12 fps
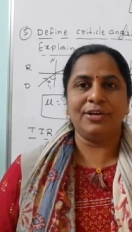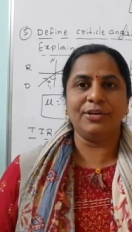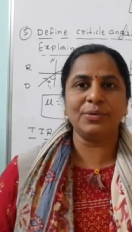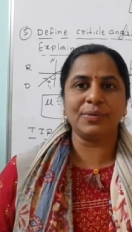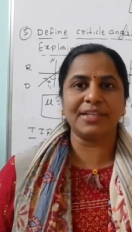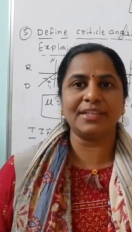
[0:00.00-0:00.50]

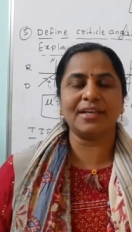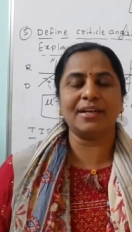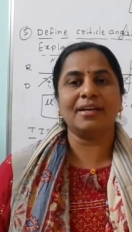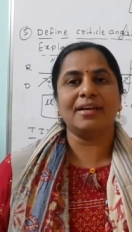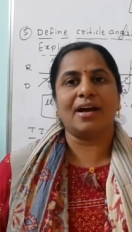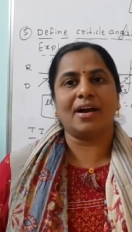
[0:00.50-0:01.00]
During the
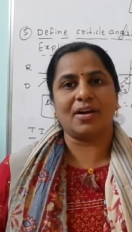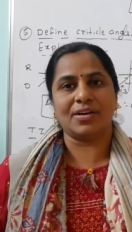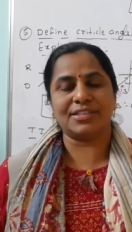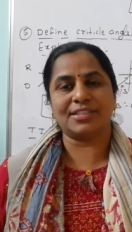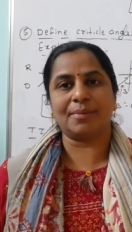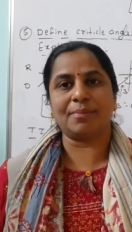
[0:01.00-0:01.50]
hot
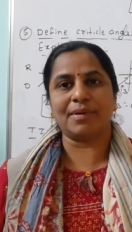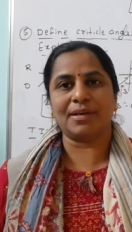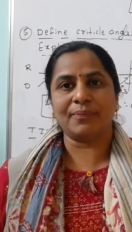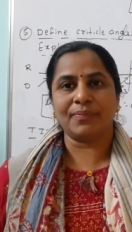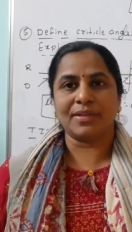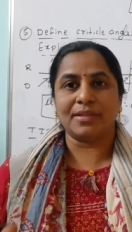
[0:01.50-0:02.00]

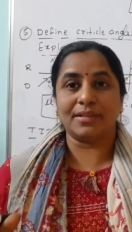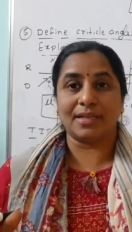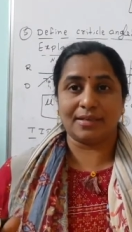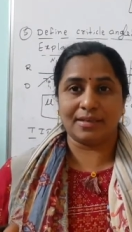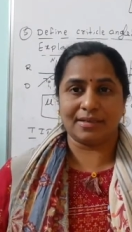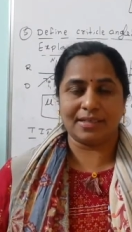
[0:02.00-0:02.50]
summer,
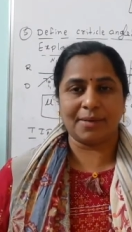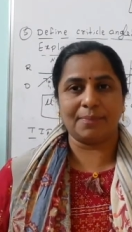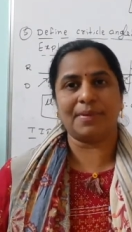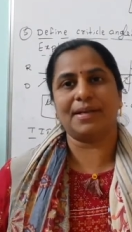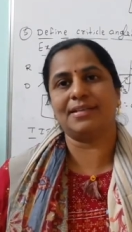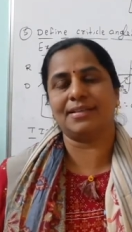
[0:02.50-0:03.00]
that
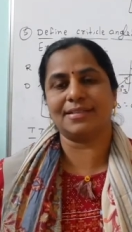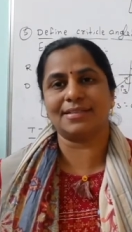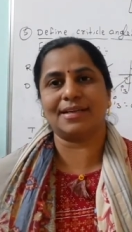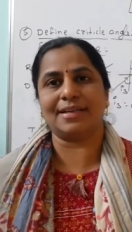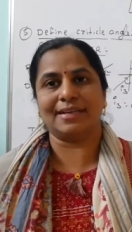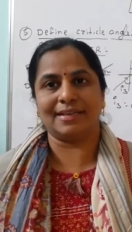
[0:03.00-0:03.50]
temperatures
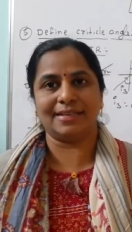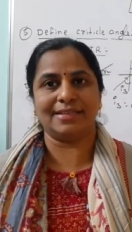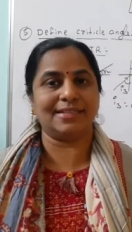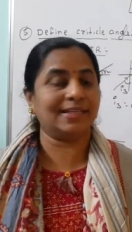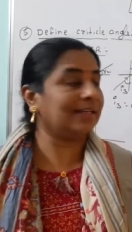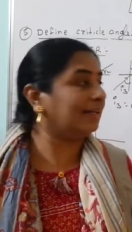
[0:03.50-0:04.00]
are
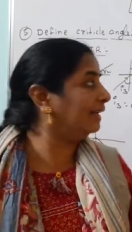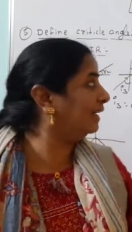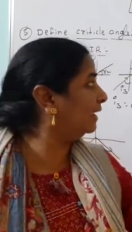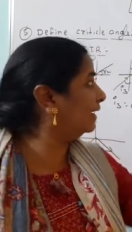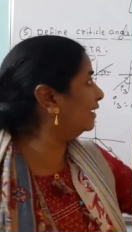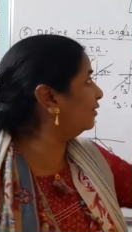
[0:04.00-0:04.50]
increasing
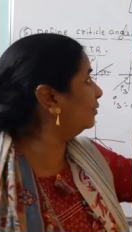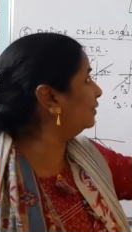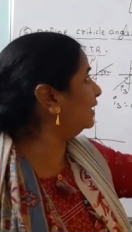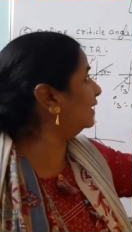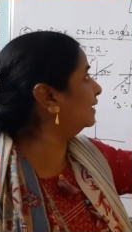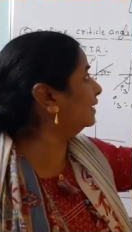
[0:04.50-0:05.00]
nearer to
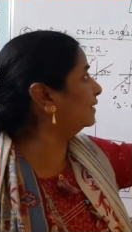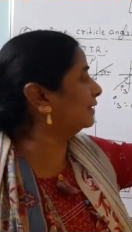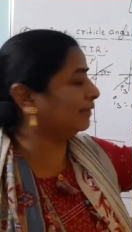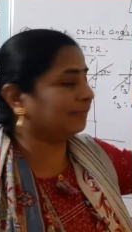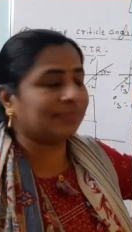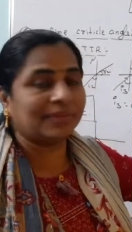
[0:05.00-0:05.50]
the
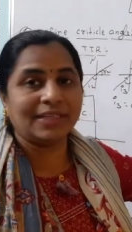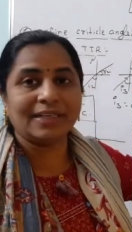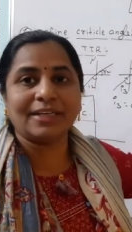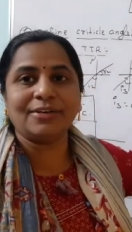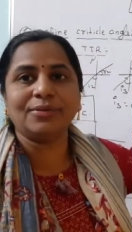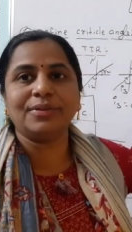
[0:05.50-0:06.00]

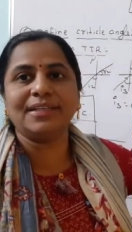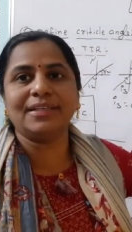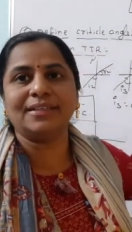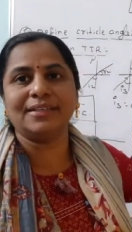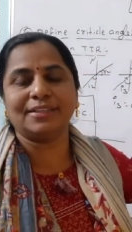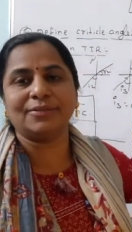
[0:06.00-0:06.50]

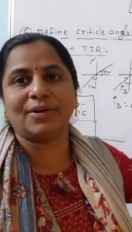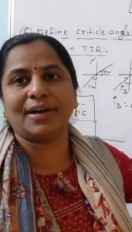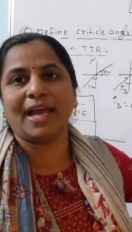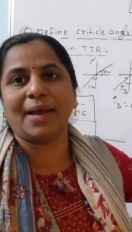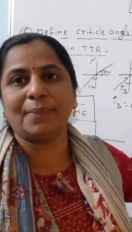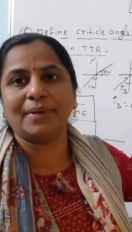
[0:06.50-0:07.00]
earth. What
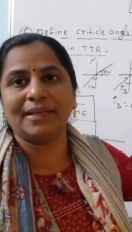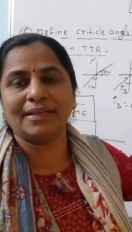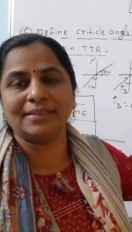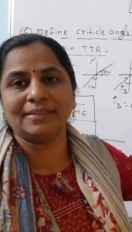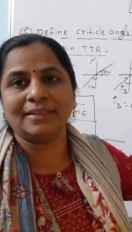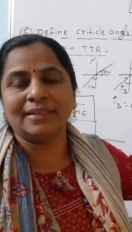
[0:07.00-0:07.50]

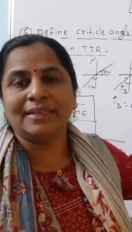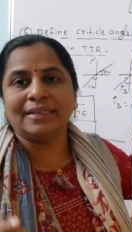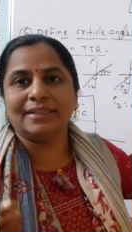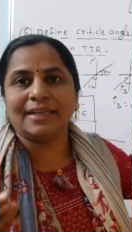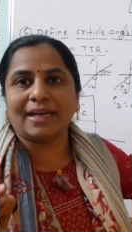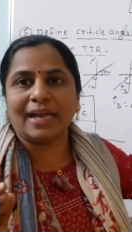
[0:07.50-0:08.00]
happens?
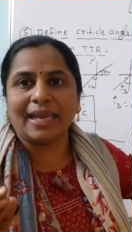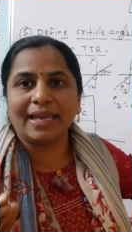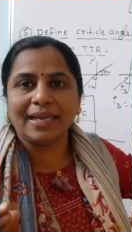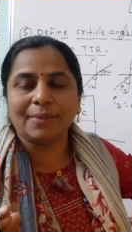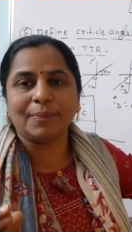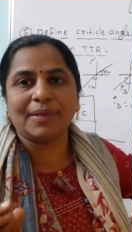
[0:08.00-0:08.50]
The
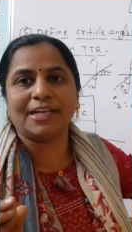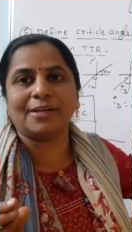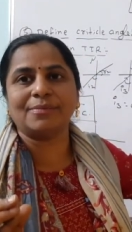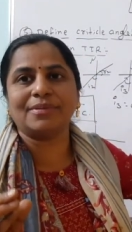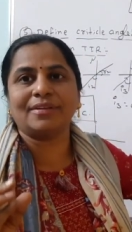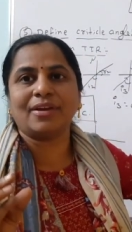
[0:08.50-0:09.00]
air
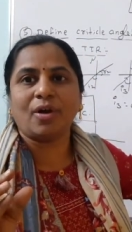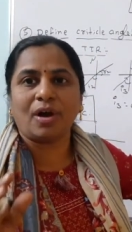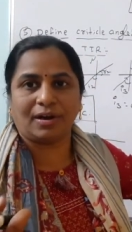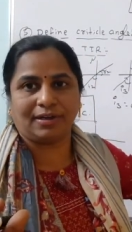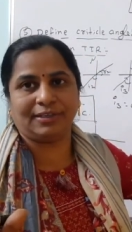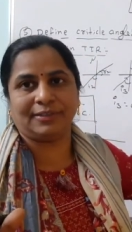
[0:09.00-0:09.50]
becomes
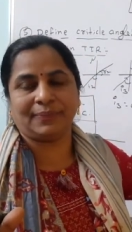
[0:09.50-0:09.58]
hot.